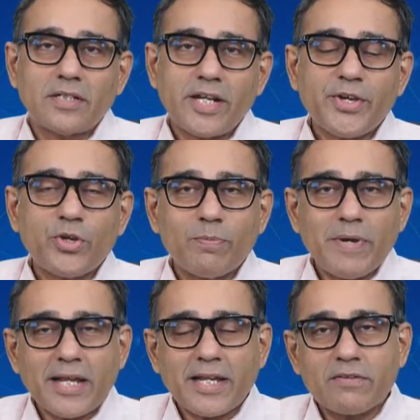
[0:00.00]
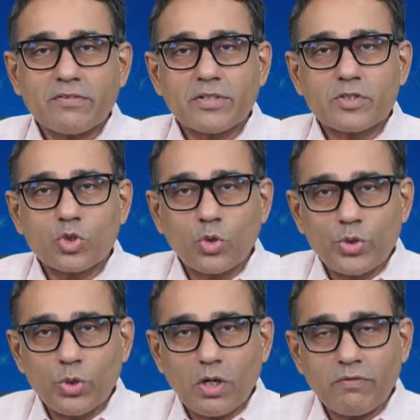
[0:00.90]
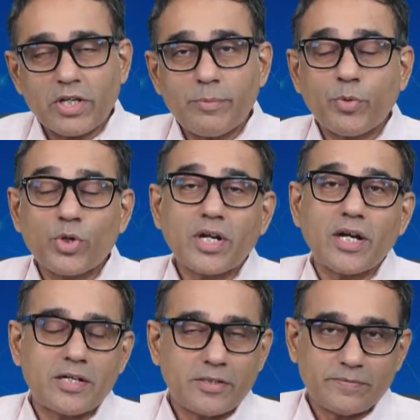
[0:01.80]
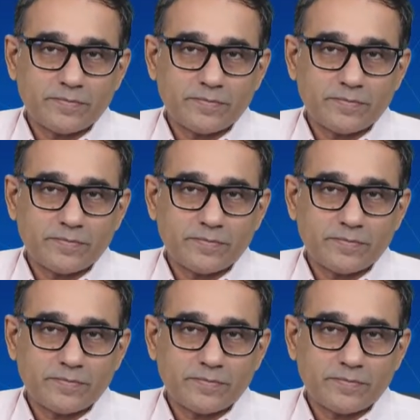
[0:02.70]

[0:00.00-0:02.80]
take you back and show you our report card.